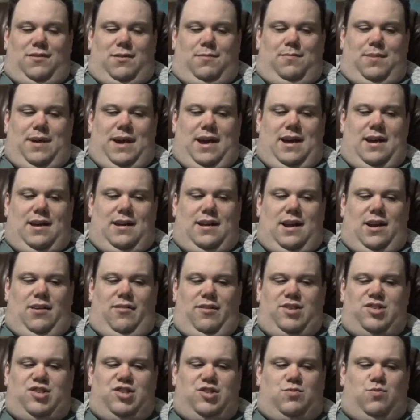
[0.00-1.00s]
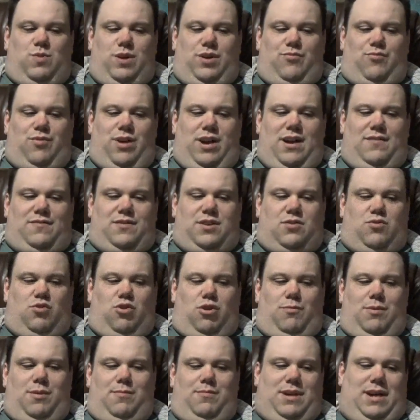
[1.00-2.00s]
the bat, Aries just went right up to
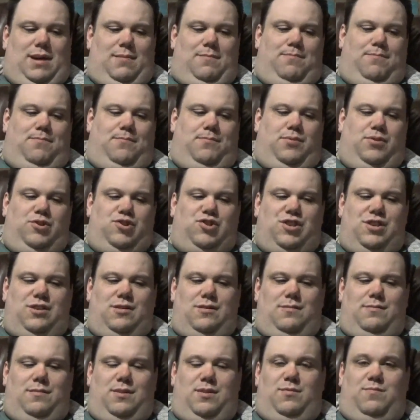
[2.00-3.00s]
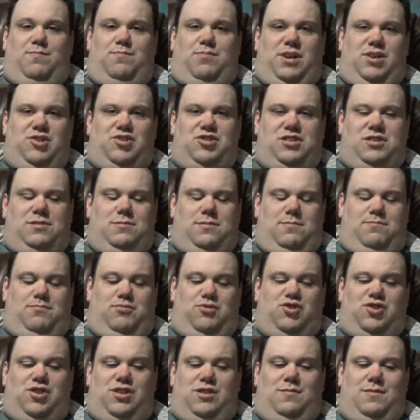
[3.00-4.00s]
Corbin, began pushing him and punching him and
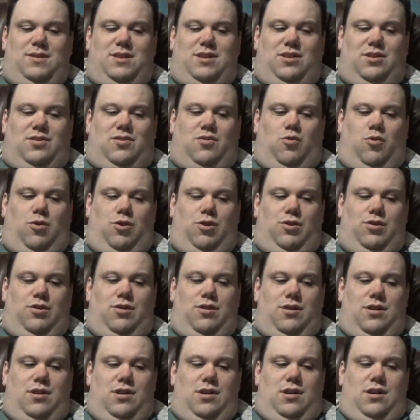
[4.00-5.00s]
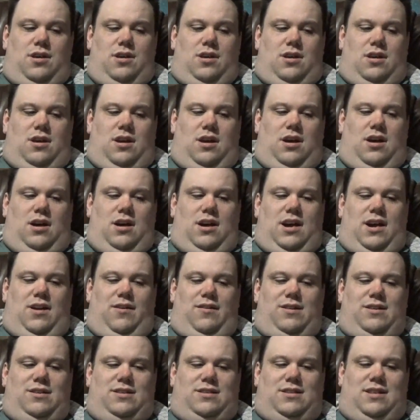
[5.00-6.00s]
pushing him into the corner.
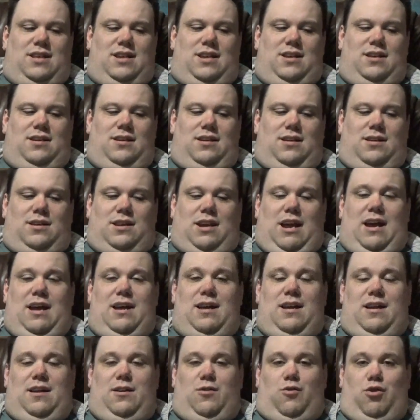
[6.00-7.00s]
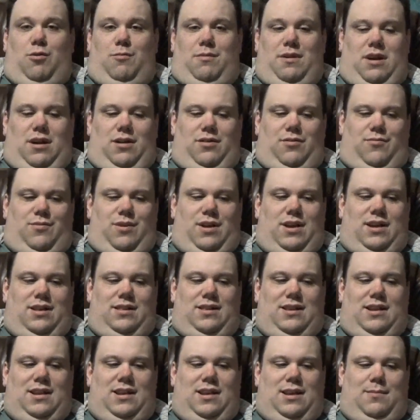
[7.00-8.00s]
Aries then got Corbin out of the ring
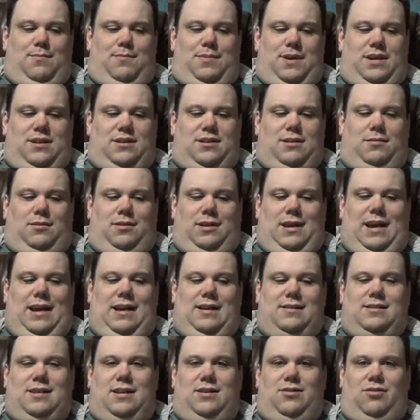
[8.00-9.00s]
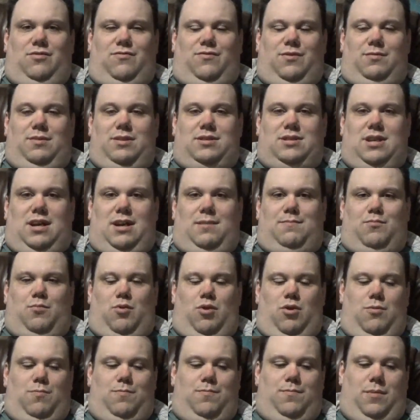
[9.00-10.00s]
and then hit a big double axe handle from the top
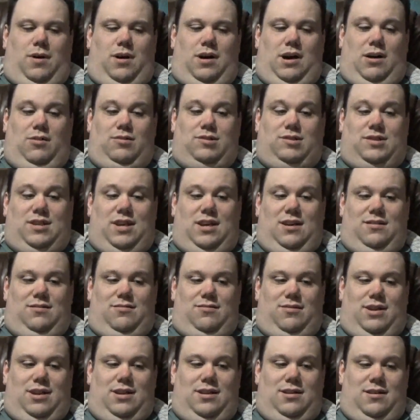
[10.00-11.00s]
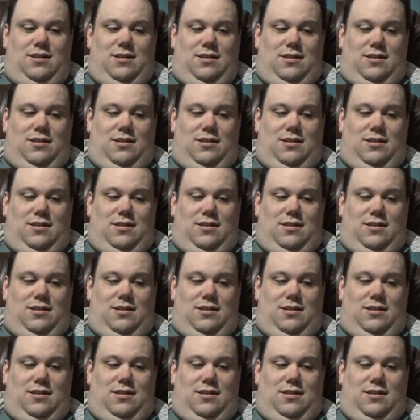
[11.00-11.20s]
rope outside of the ring.